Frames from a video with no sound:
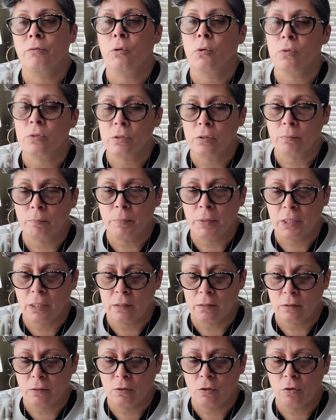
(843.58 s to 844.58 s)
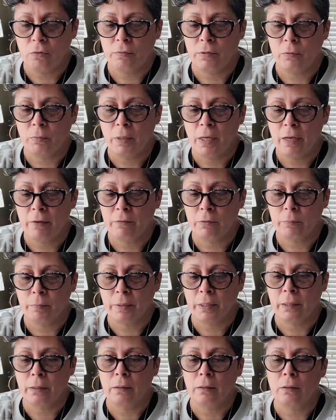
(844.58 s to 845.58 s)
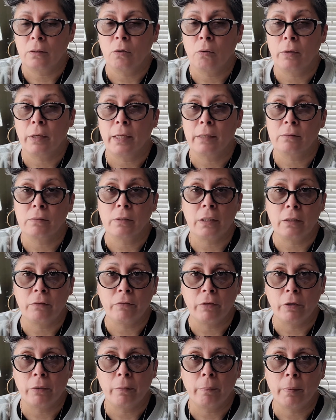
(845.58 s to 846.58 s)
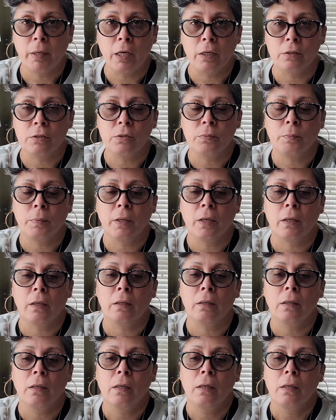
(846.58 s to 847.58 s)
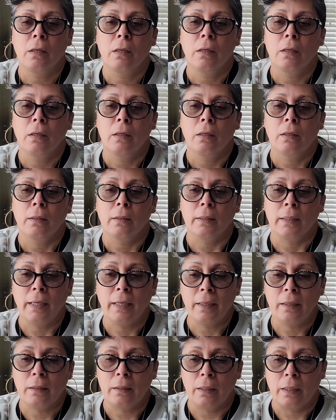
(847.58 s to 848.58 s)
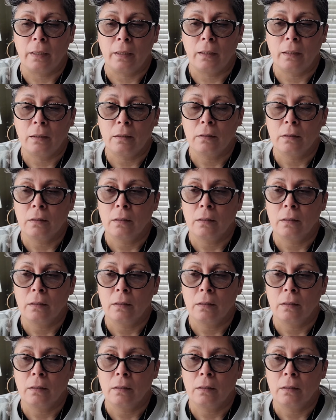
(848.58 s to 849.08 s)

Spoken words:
course, because of COVID, we haven't been going out to eat very much. But lately,